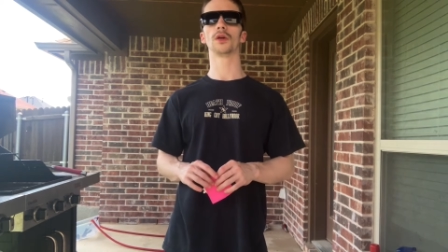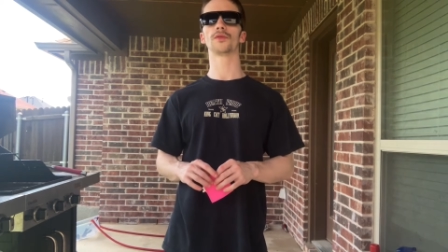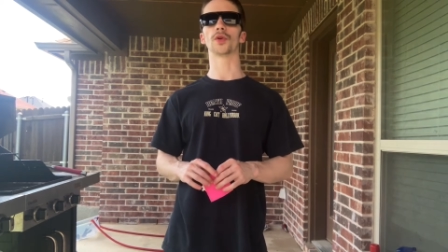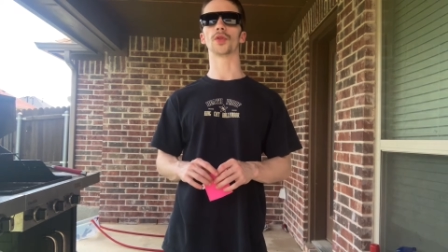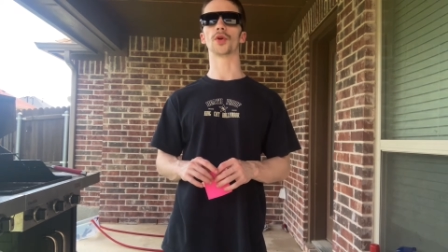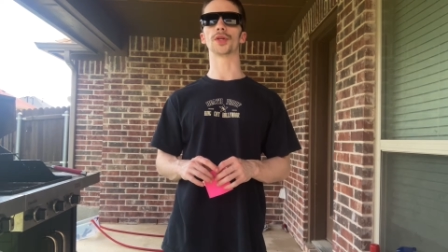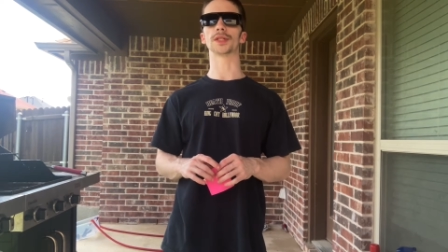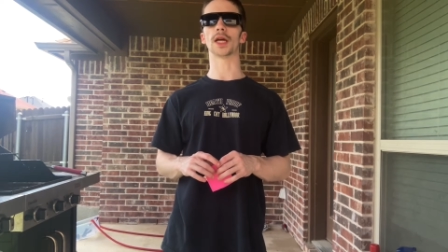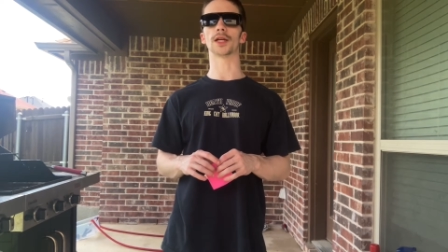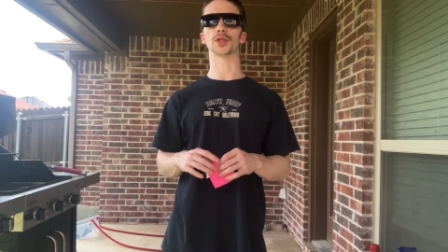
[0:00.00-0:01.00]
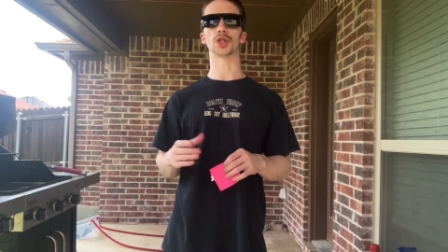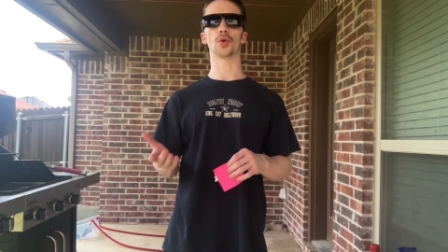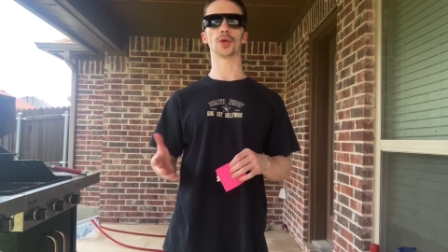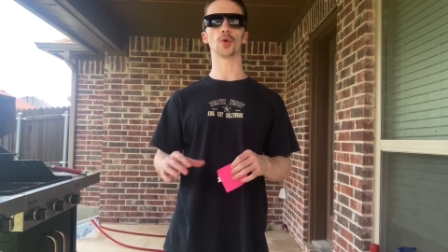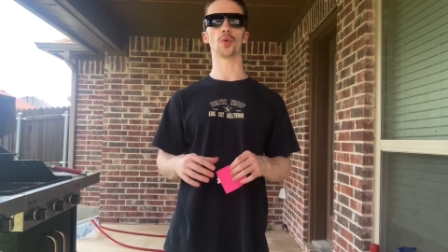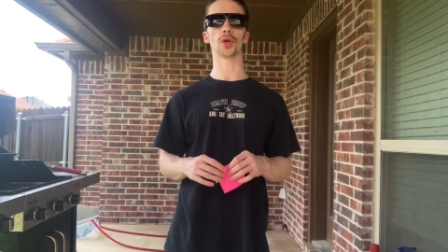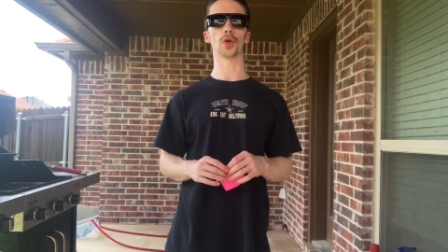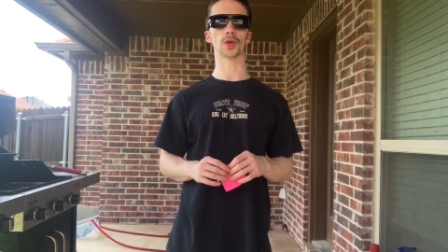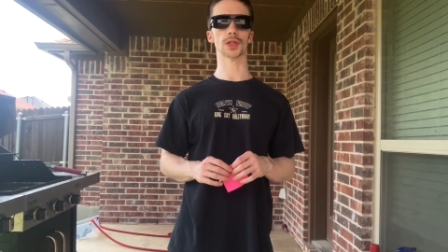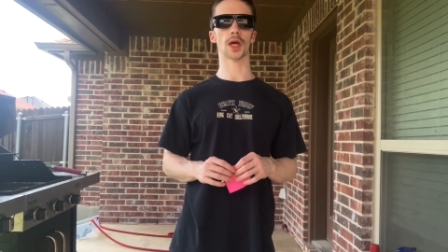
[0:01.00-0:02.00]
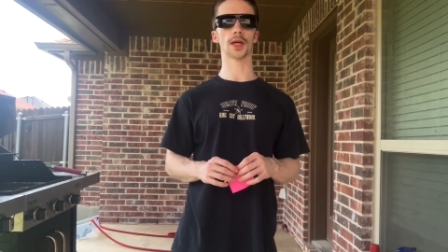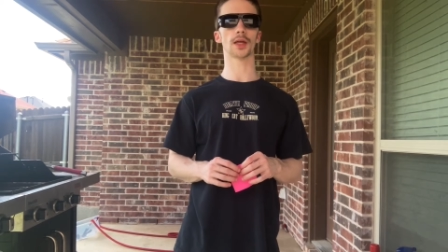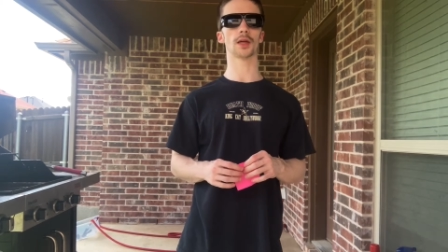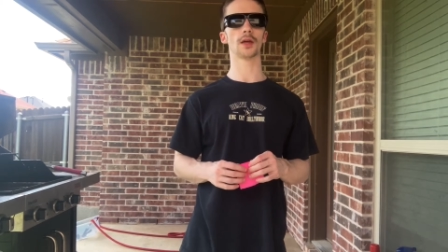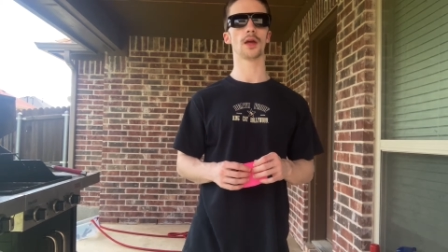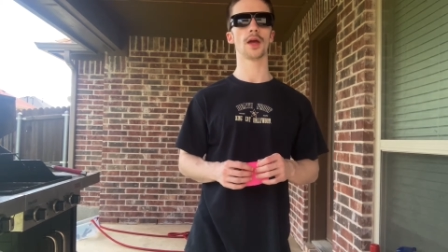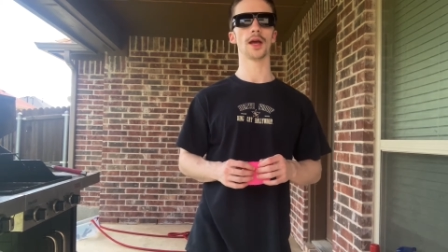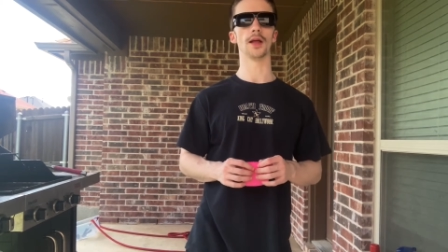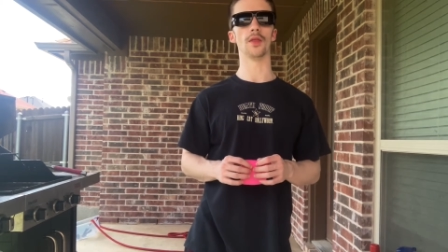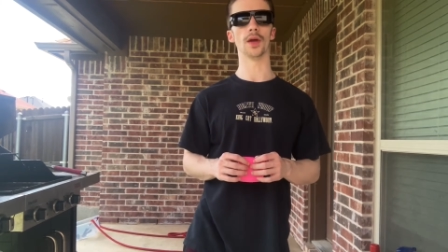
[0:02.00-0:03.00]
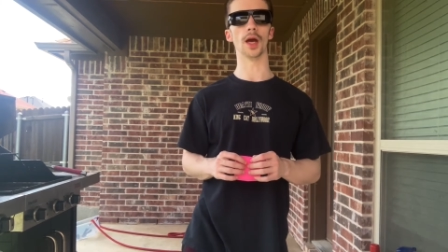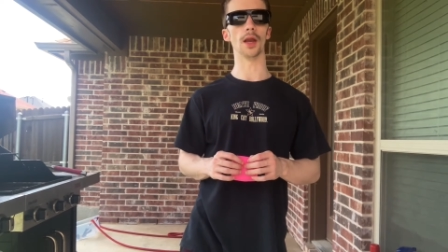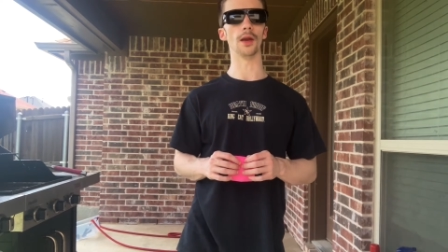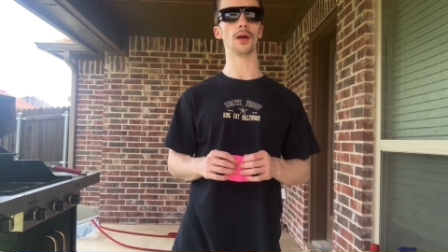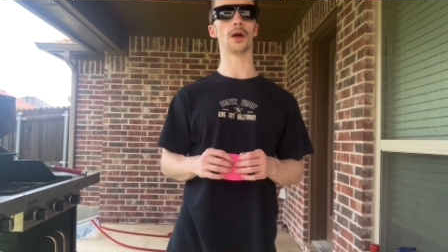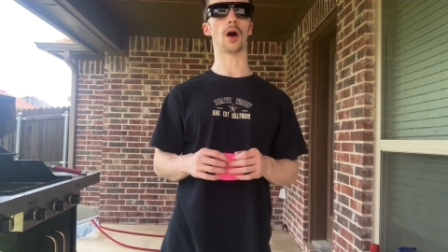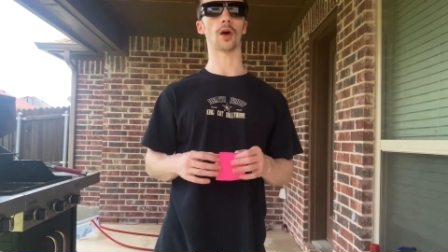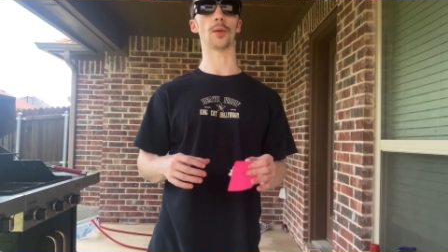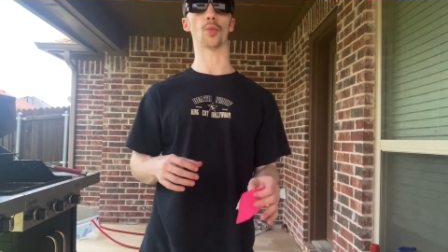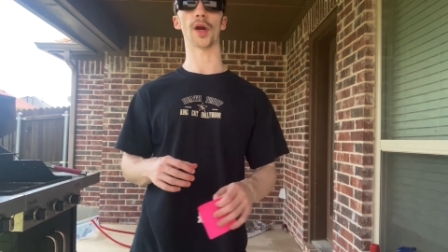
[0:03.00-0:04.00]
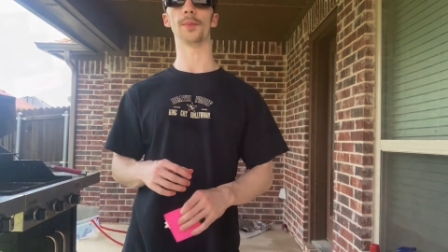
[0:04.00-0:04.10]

for thirty seconds showing you what it looks like. And then I'll come right